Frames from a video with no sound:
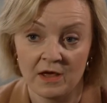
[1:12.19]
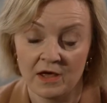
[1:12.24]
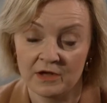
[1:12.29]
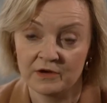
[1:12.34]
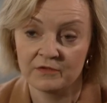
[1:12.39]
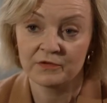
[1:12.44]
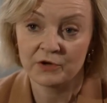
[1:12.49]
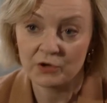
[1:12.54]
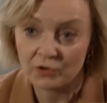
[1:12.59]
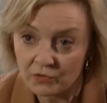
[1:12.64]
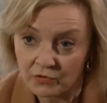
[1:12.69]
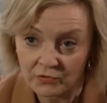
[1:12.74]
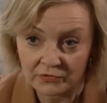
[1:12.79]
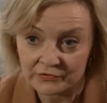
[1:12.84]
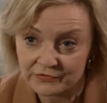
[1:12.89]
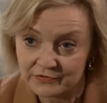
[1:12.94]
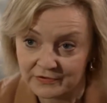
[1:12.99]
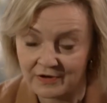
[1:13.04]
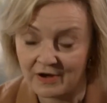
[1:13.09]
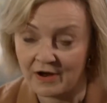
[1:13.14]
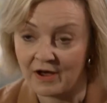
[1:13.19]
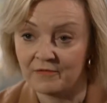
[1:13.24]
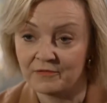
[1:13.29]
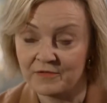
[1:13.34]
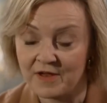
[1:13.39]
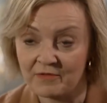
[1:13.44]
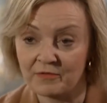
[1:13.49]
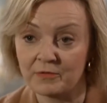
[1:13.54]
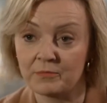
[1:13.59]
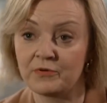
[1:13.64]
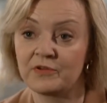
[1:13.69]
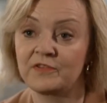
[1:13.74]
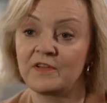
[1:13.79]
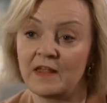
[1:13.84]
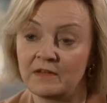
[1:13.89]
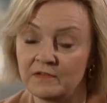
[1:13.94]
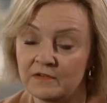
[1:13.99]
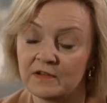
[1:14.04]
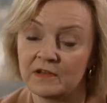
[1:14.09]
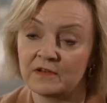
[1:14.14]
And of course, you know, I've never
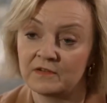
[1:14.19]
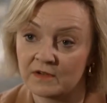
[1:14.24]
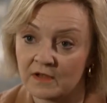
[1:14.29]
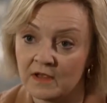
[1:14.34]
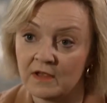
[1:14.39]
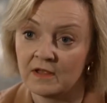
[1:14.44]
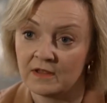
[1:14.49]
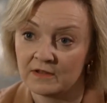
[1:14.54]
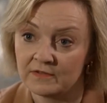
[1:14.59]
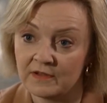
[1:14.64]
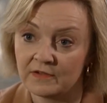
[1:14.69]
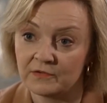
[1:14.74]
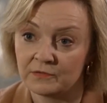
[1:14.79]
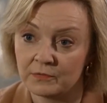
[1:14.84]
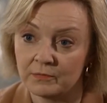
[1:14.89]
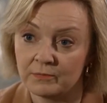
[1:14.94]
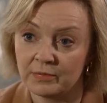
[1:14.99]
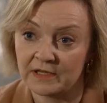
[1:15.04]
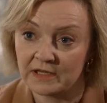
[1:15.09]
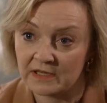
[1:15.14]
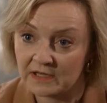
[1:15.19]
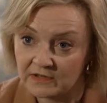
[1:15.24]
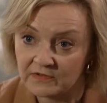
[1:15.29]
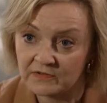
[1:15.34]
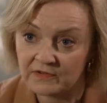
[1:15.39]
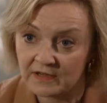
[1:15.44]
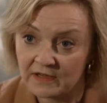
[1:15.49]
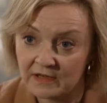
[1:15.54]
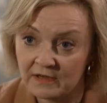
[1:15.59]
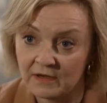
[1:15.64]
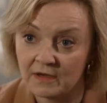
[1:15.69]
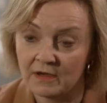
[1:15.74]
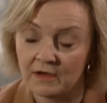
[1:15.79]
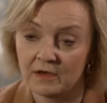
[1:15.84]
pretended this would be easy.